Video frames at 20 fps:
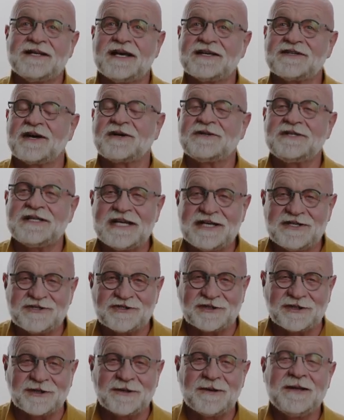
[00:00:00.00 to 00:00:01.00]
Does our
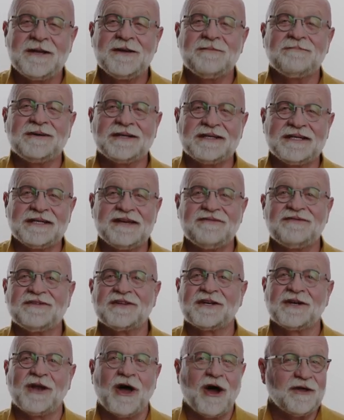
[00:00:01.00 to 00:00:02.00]
teacher believe in
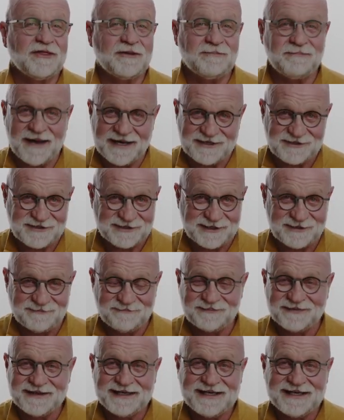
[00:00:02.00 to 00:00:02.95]
the law of the pendulum?